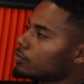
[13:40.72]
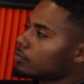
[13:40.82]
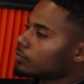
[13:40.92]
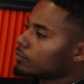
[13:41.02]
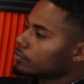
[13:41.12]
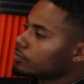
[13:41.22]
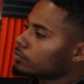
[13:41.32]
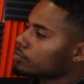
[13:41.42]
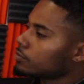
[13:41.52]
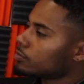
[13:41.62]

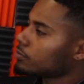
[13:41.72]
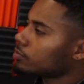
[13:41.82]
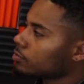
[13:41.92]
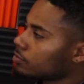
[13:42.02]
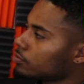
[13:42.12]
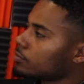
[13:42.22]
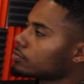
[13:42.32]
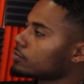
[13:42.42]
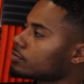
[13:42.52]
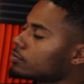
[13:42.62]

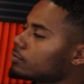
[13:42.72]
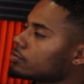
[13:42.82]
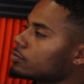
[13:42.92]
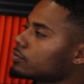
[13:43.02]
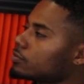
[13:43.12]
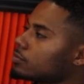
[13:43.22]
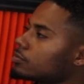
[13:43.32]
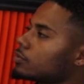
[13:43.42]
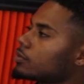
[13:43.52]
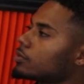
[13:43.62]

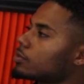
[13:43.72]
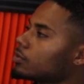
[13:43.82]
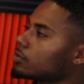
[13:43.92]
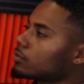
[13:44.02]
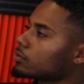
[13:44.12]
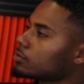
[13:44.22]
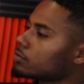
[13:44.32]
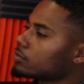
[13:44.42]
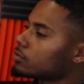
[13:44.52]
[no speech]